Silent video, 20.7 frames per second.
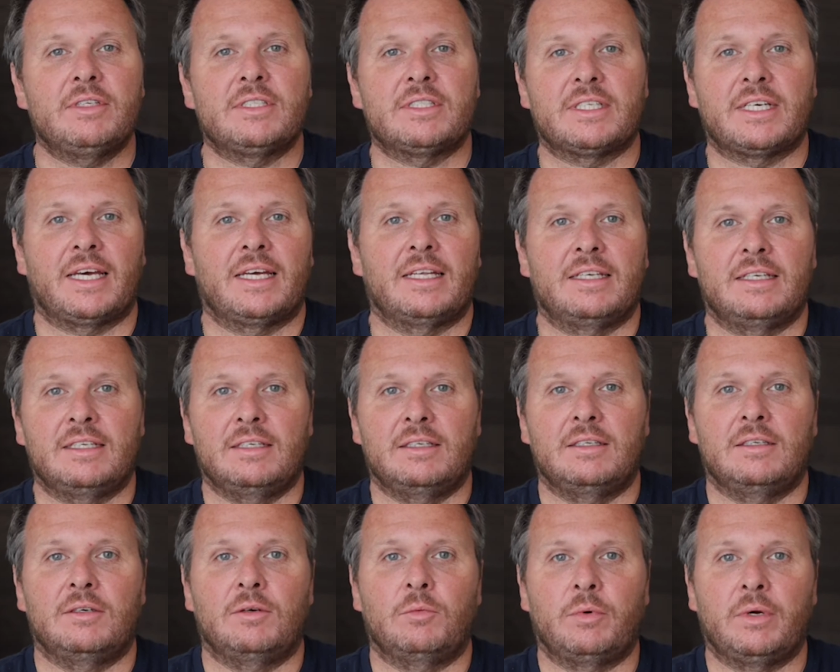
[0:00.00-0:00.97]
is
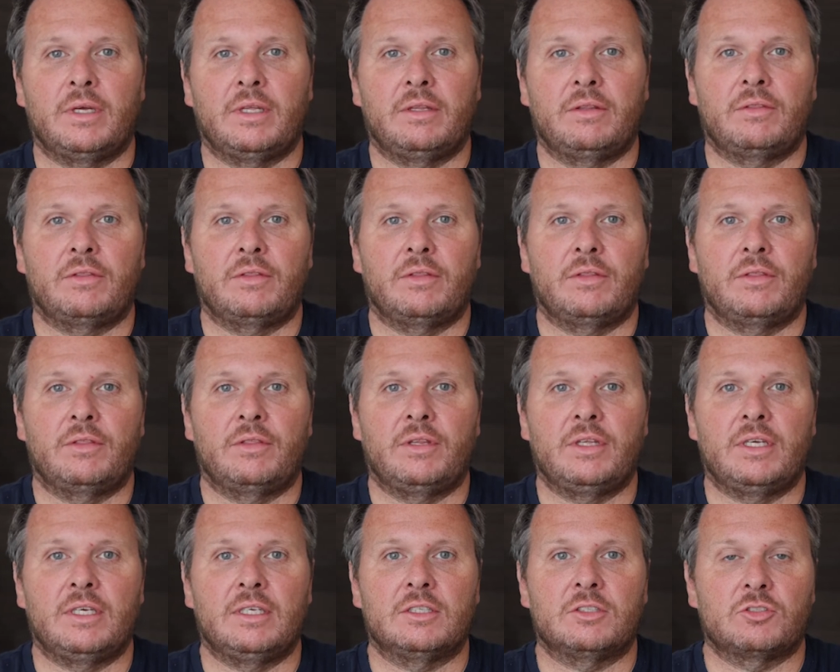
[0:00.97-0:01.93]
again with
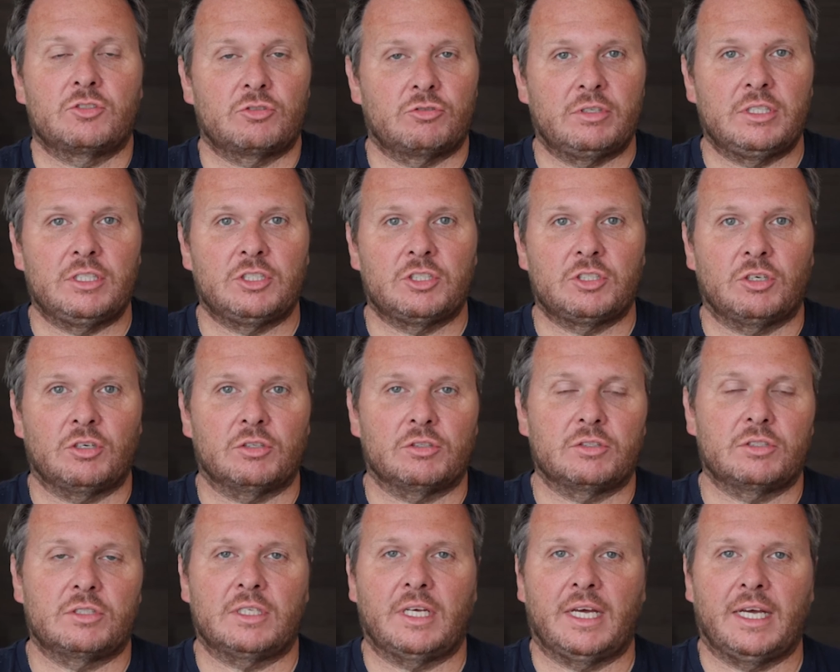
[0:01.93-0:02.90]
the
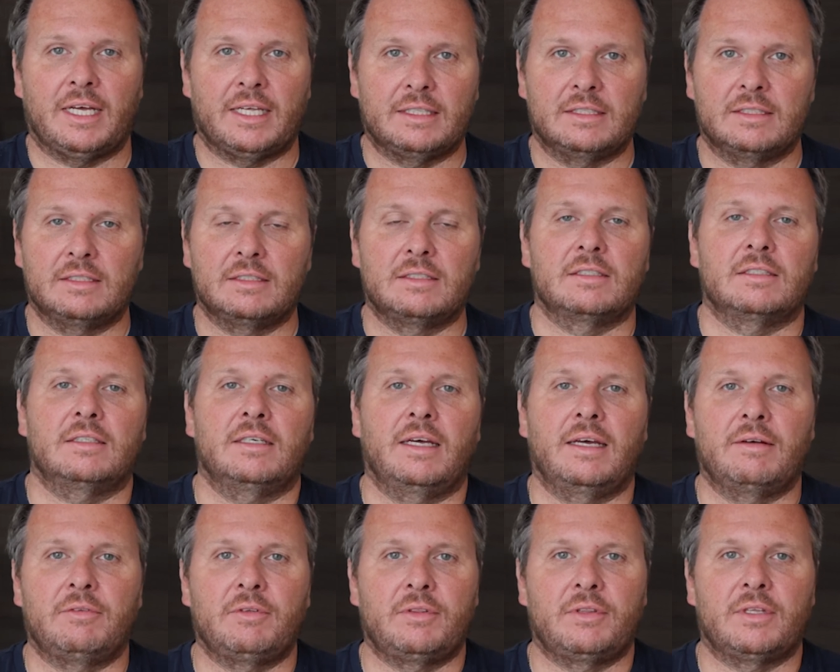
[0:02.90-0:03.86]
screenshots and
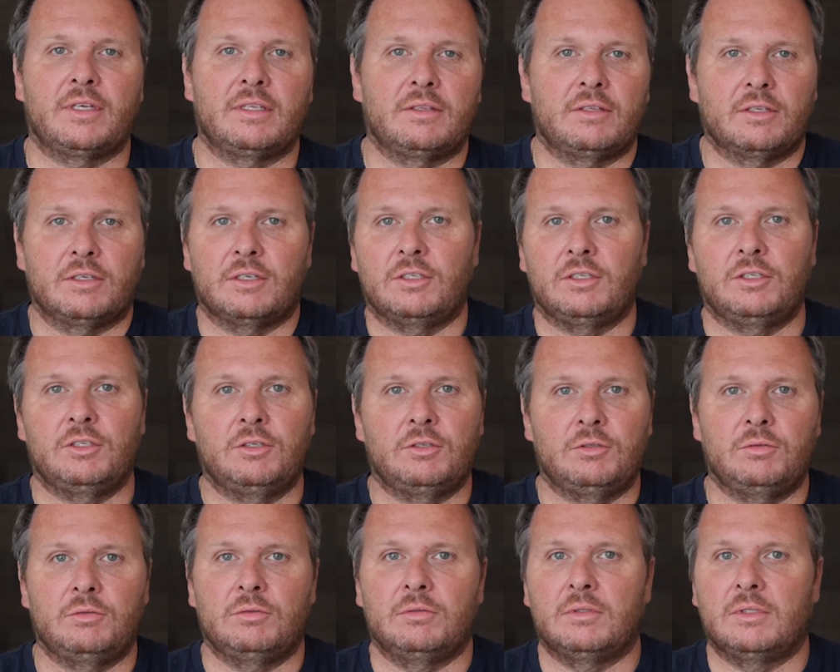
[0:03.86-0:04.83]
everything that
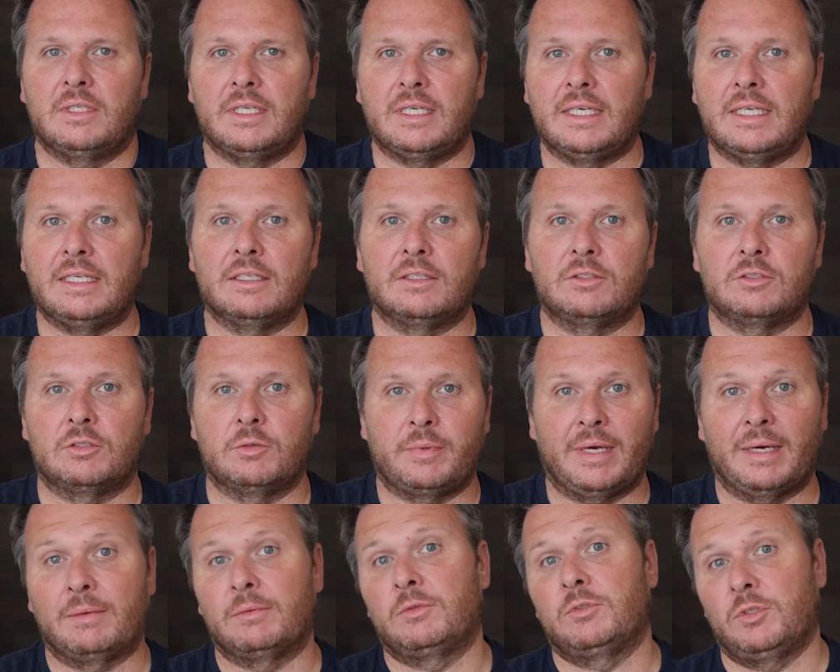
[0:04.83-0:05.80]
you need to
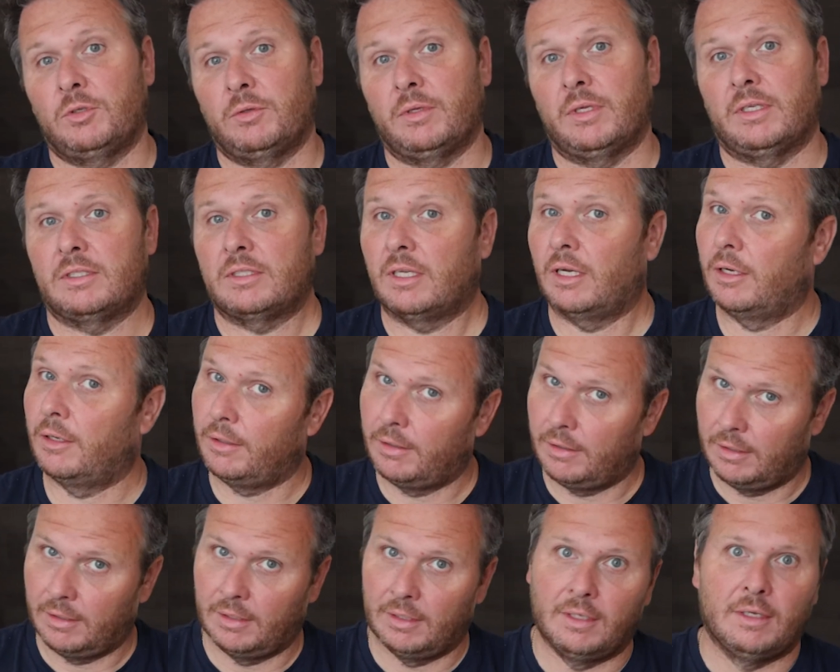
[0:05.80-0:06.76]
be able to do this. So
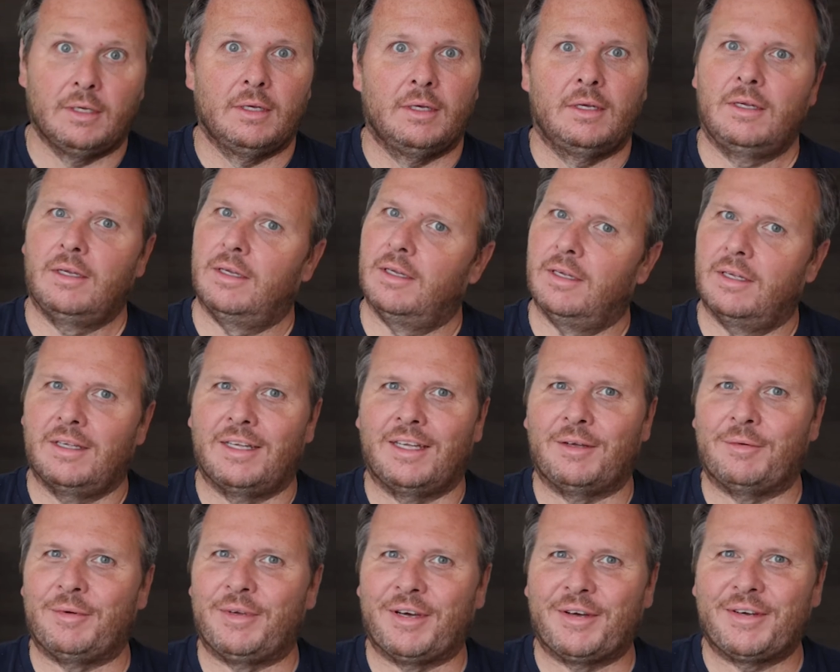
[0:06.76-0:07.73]

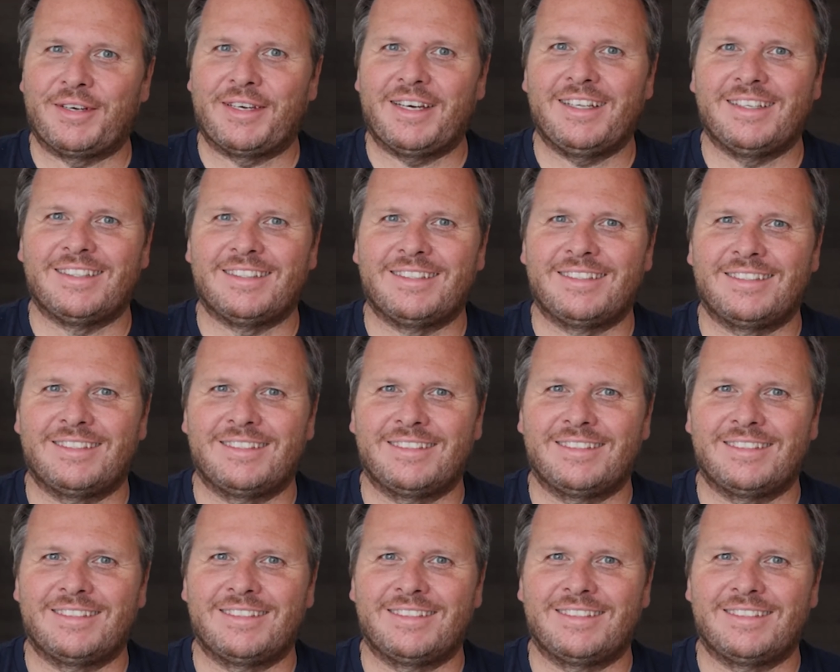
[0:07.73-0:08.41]
here we go again.